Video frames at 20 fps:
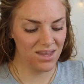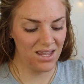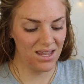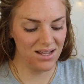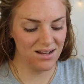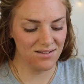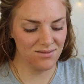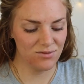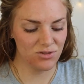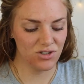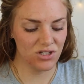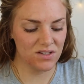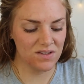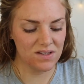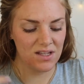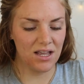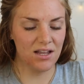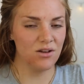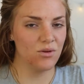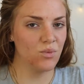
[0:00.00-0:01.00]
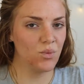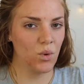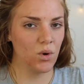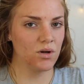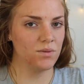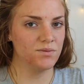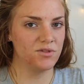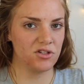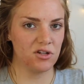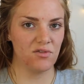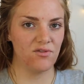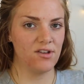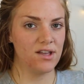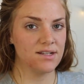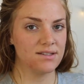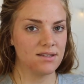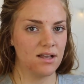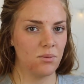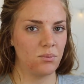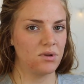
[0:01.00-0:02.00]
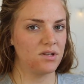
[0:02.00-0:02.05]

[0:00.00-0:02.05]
it just kind of warms your face up.